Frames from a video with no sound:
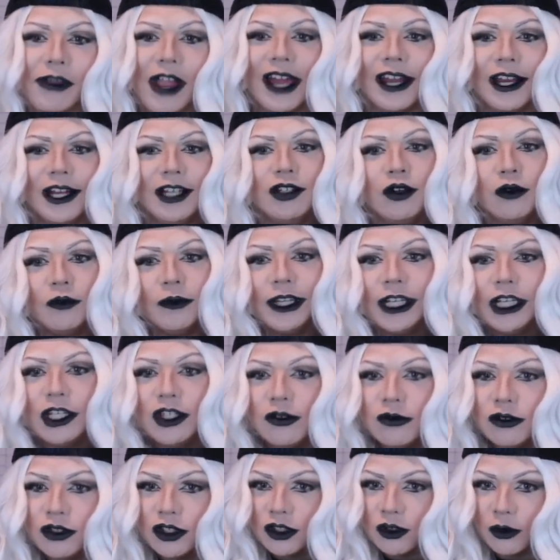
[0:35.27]
And I don't really
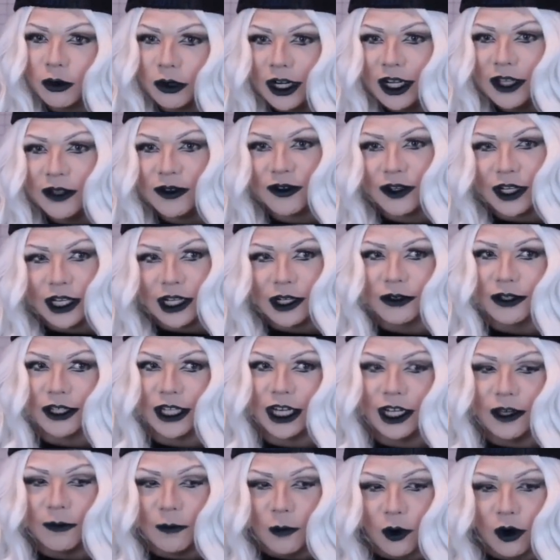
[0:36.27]
do story videos
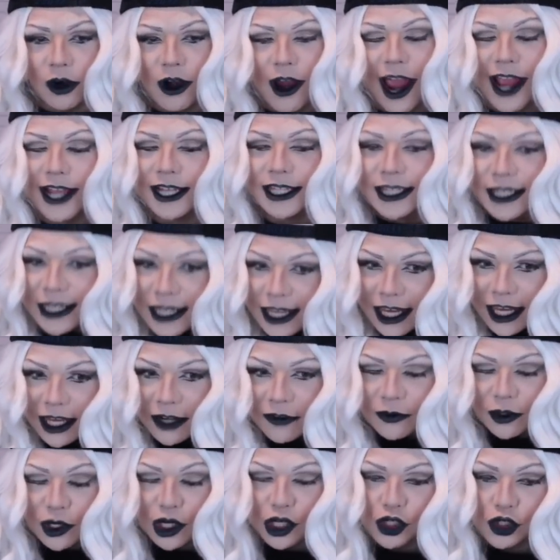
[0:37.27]
anymore. I
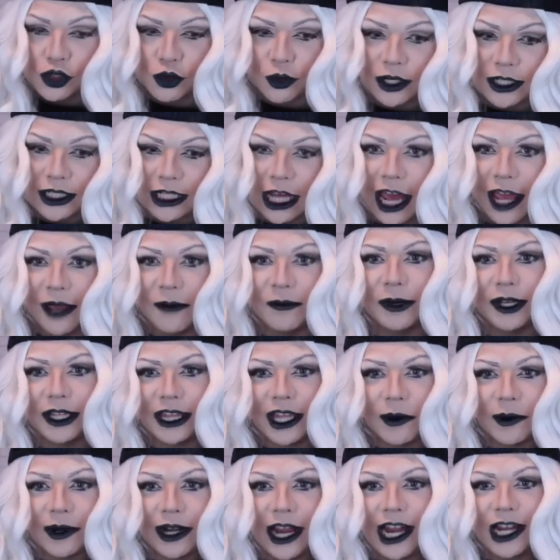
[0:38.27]
did for a short time, but
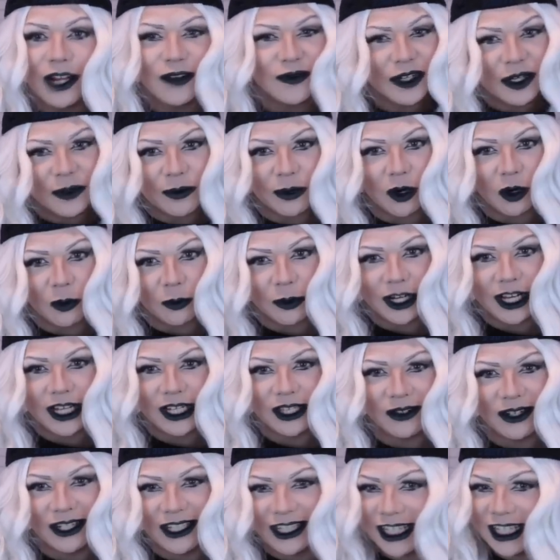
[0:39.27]
they were kind of
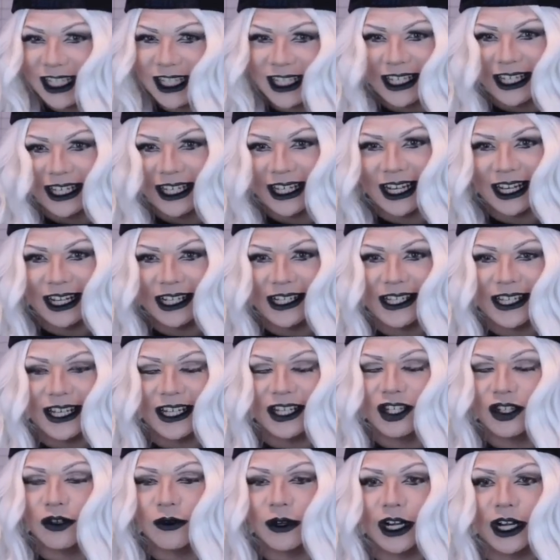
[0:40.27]
inappropriate, so I just, I
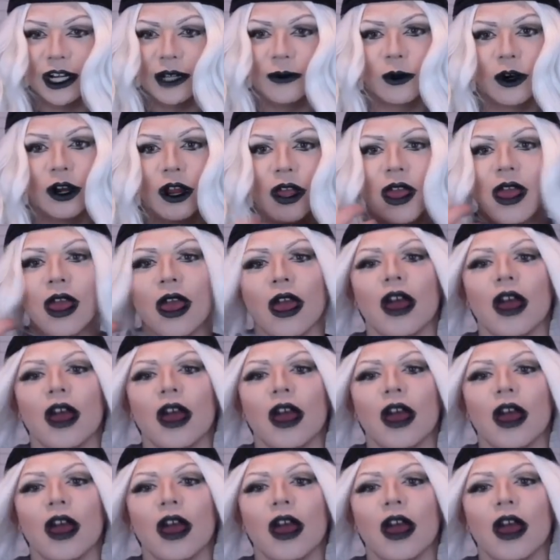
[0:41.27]
didn't do it anymore.